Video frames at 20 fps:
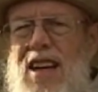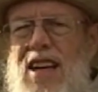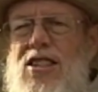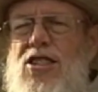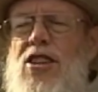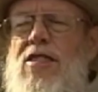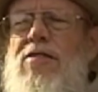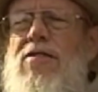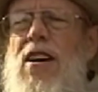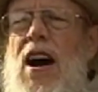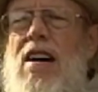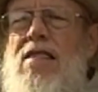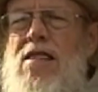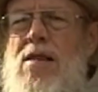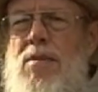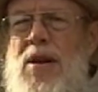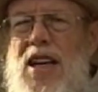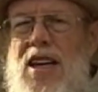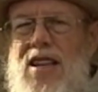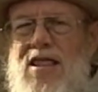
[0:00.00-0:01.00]
and she
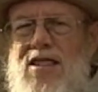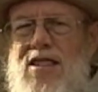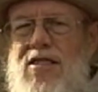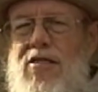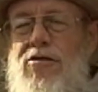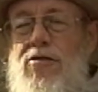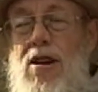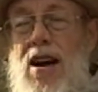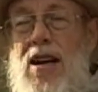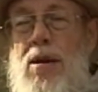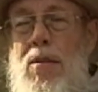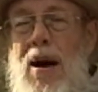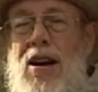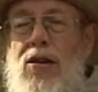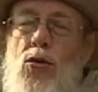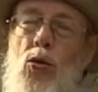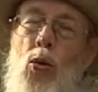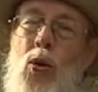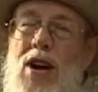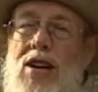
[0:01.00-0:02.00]
finally begins to fret
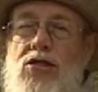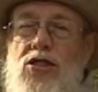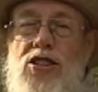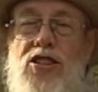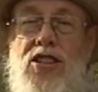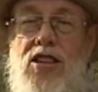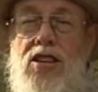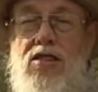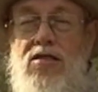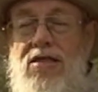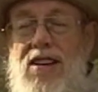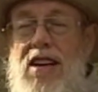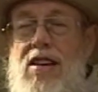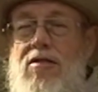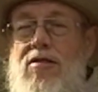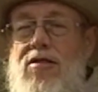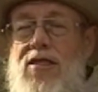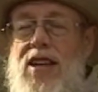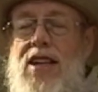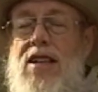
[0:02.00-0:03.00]
about where she's going to
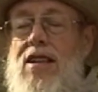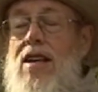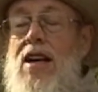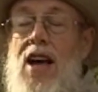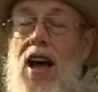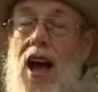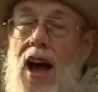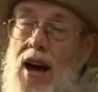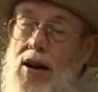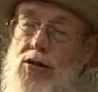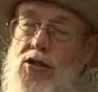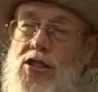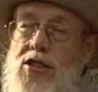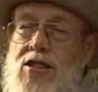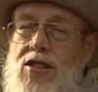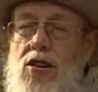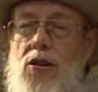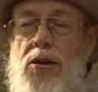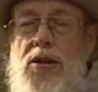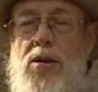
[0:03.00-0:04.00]
live and how she's
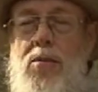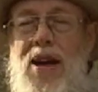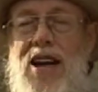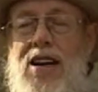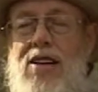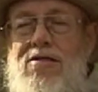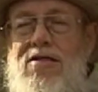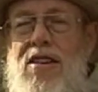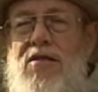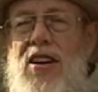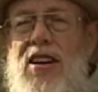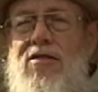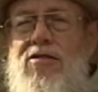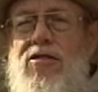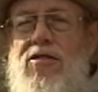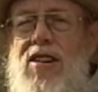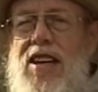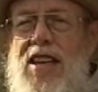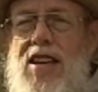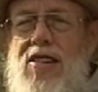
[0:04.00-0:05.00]
going to make a living
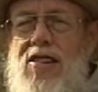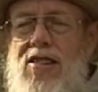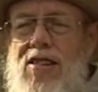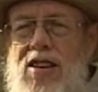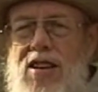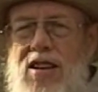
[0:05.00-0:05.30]
for a year.